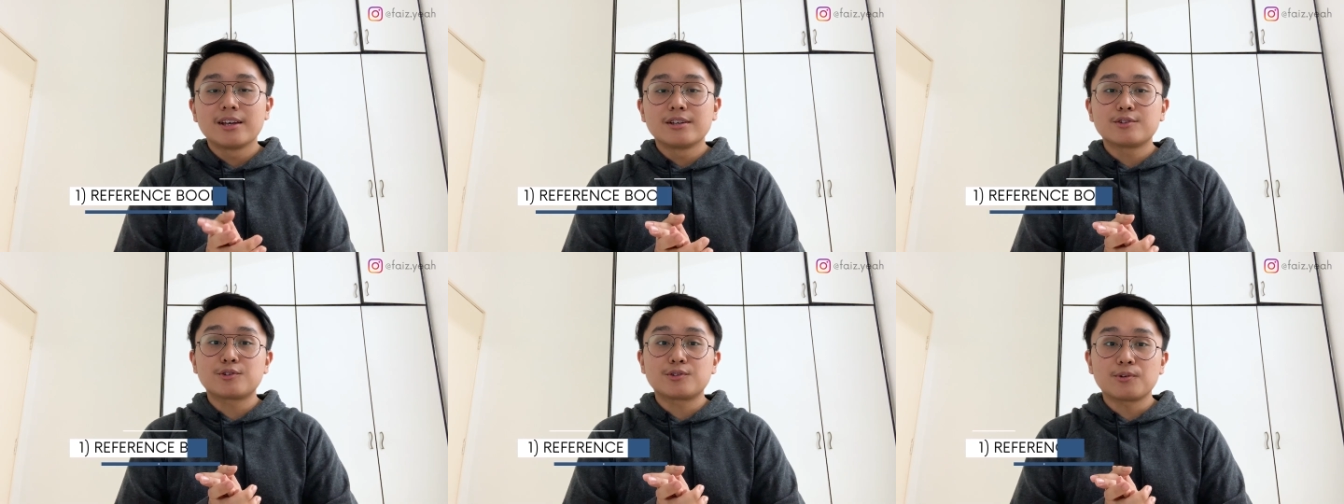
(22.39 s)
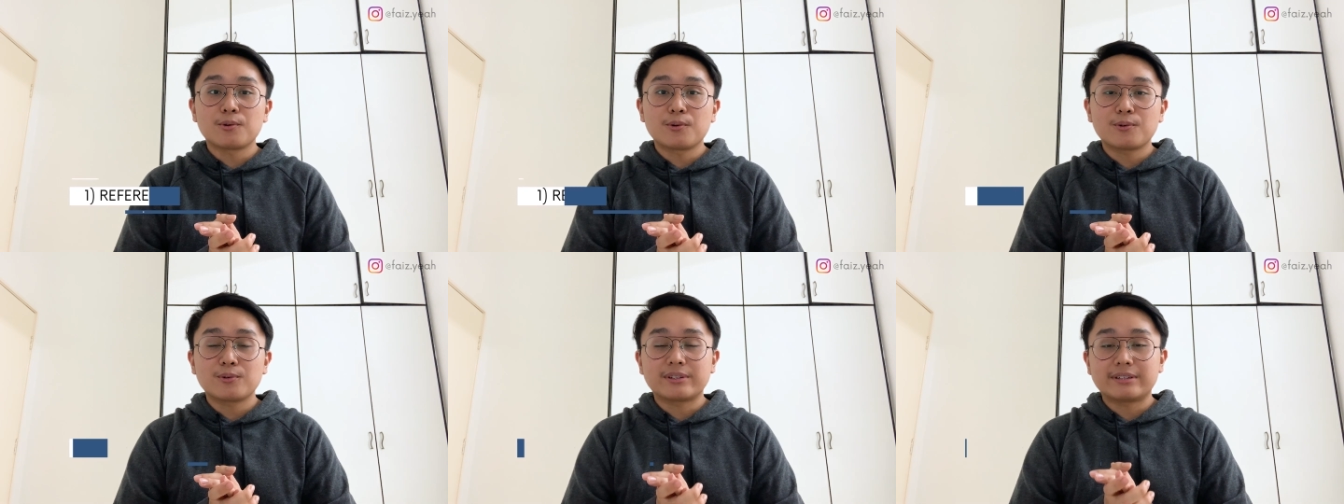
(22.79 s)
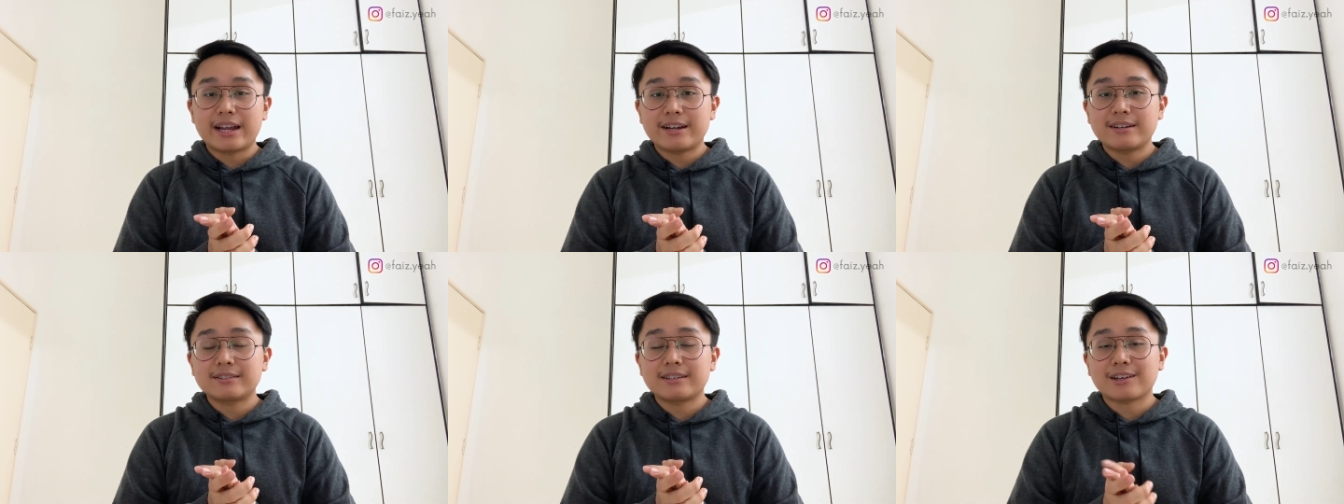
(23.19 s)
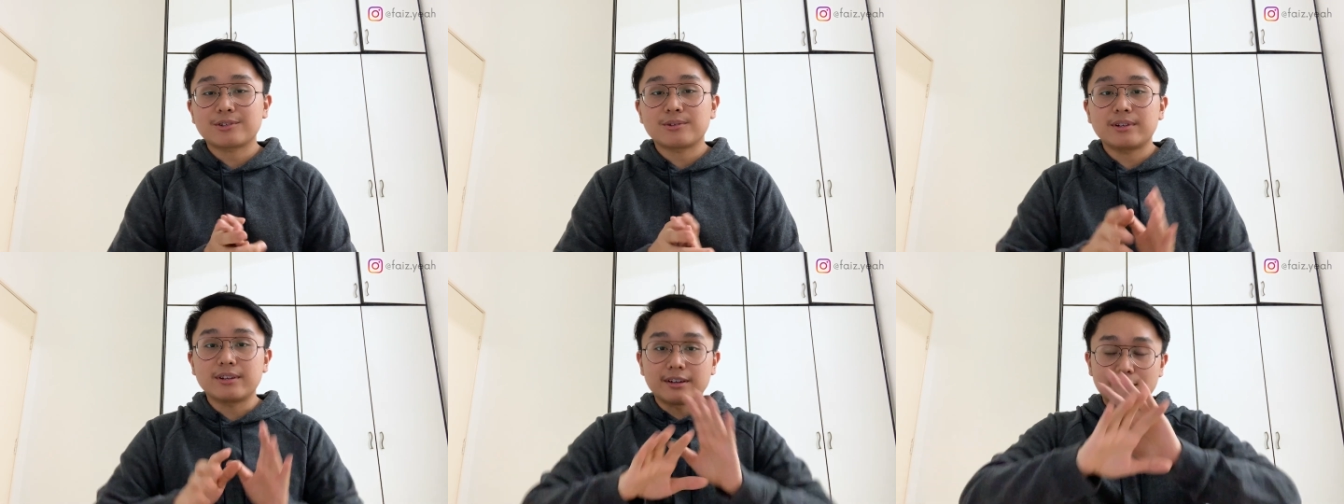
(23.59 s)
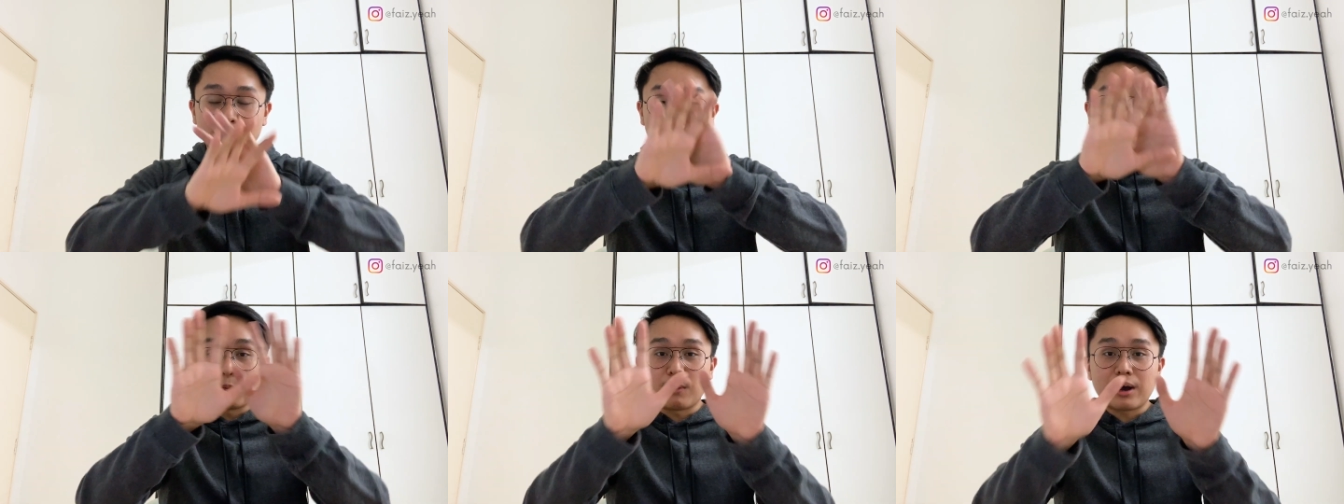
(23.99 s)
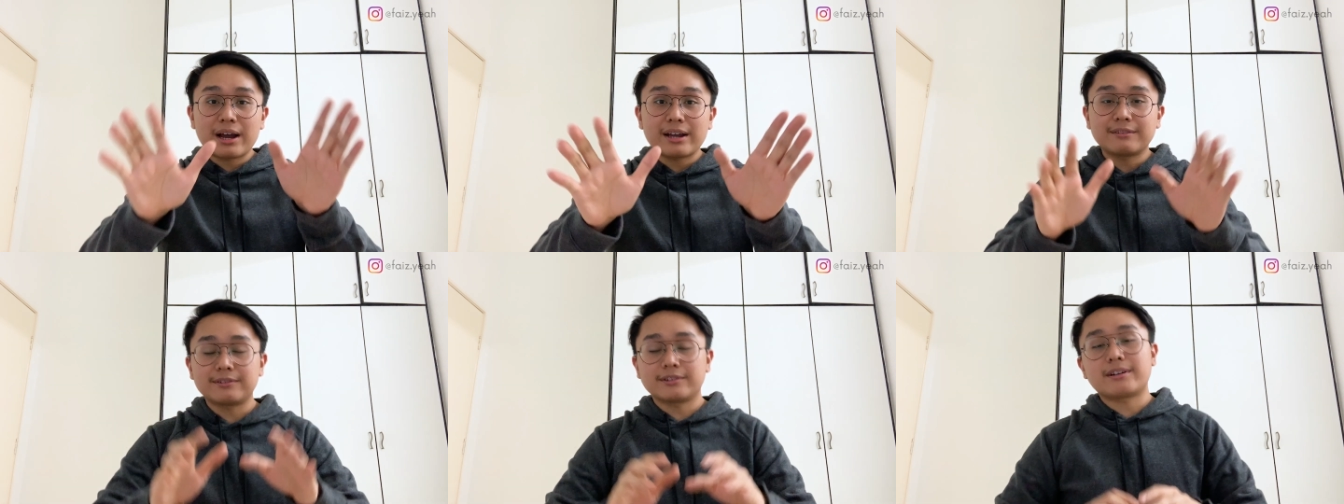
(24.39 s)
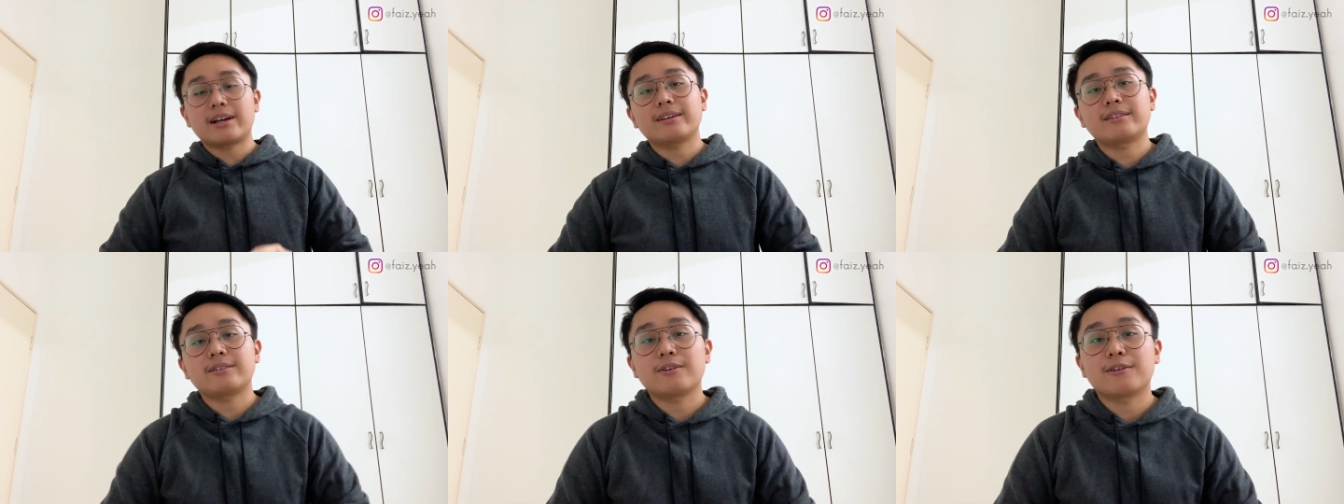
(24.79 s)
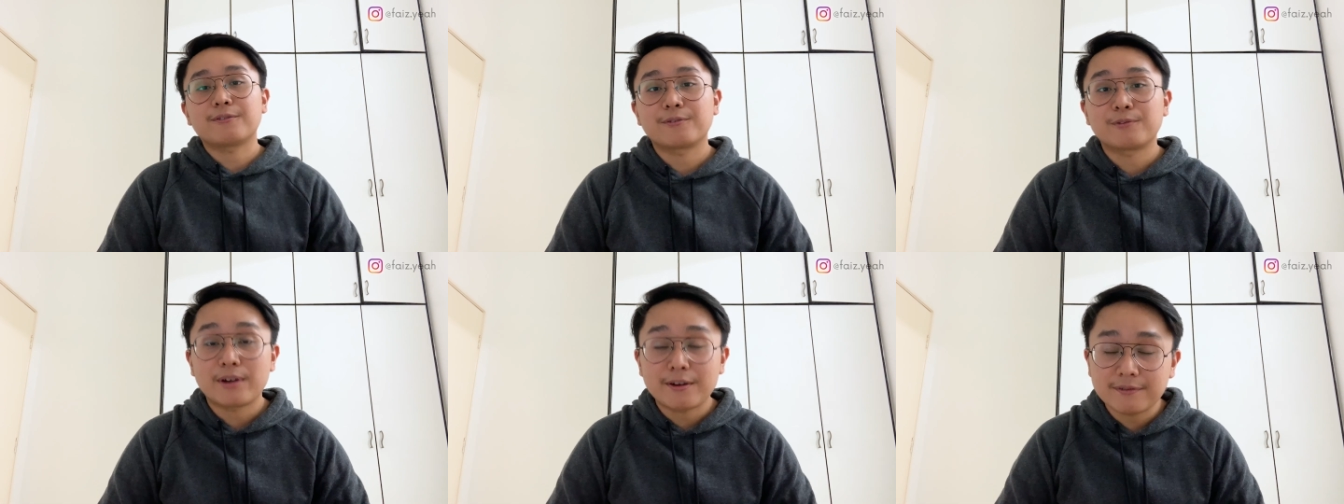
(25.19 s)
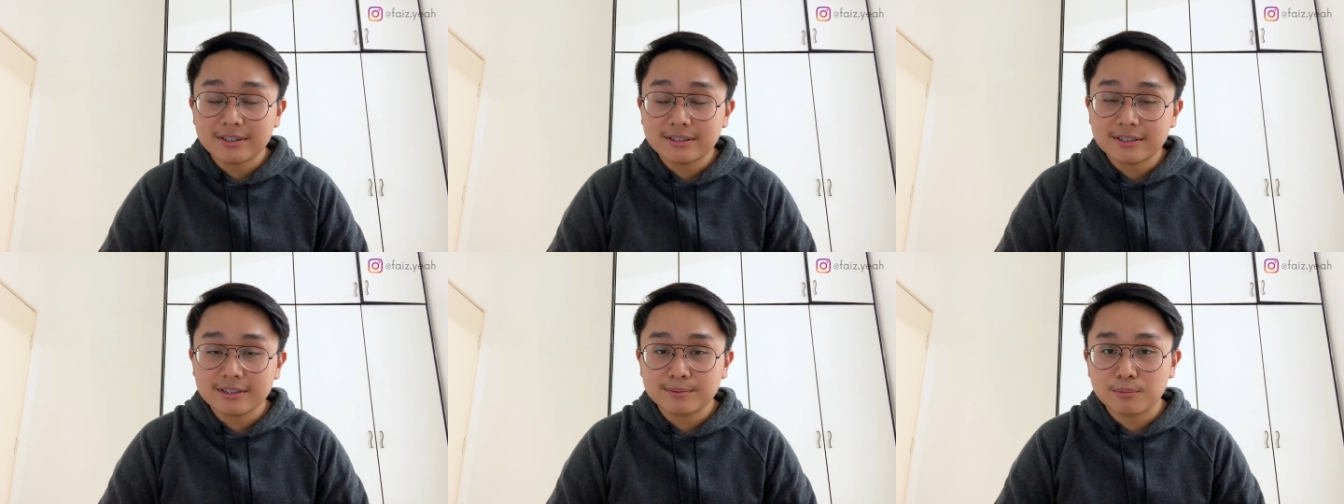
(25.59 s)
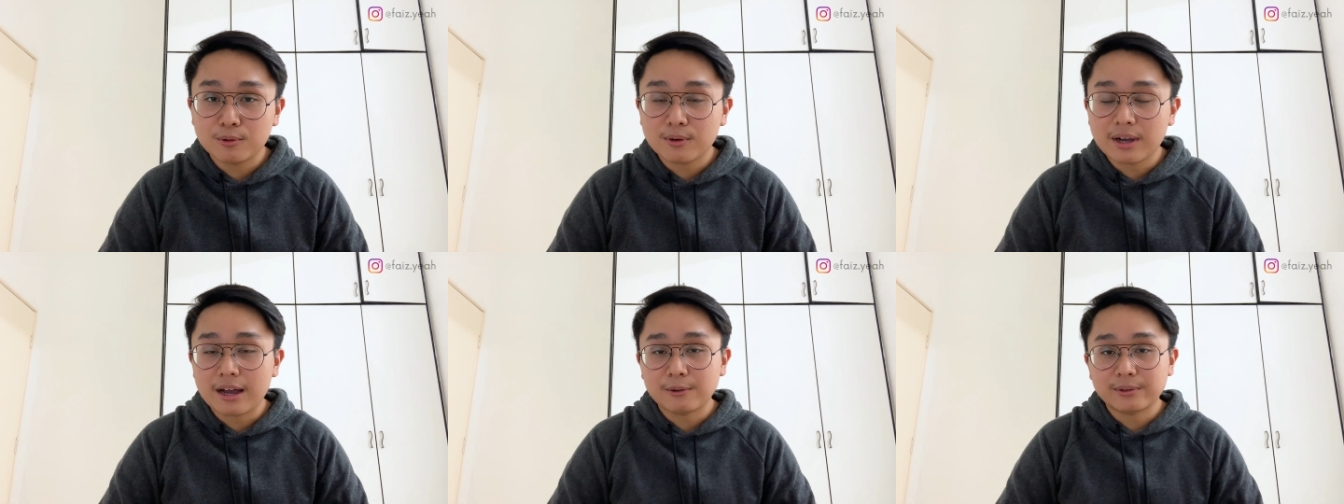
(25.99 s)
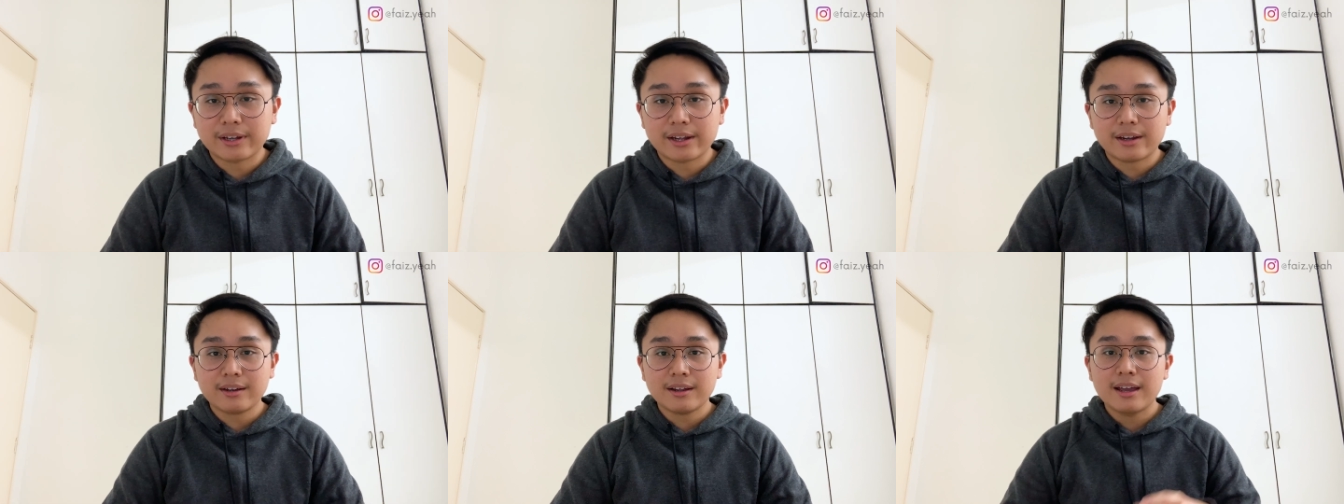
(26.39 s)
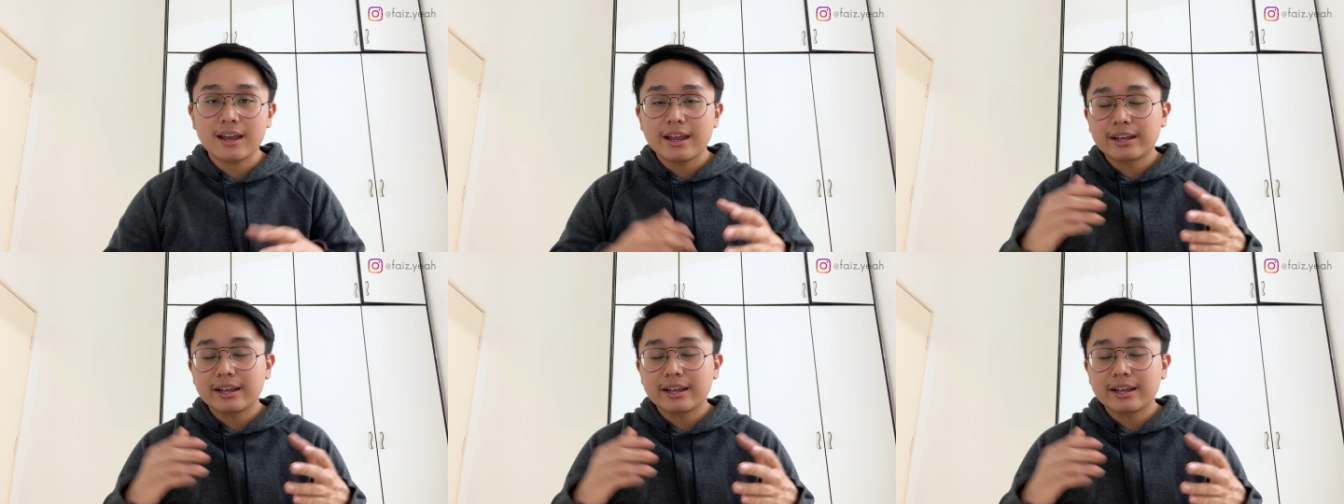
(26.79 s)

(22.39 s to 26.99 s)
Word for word: So there is actually a wide variety of references book out there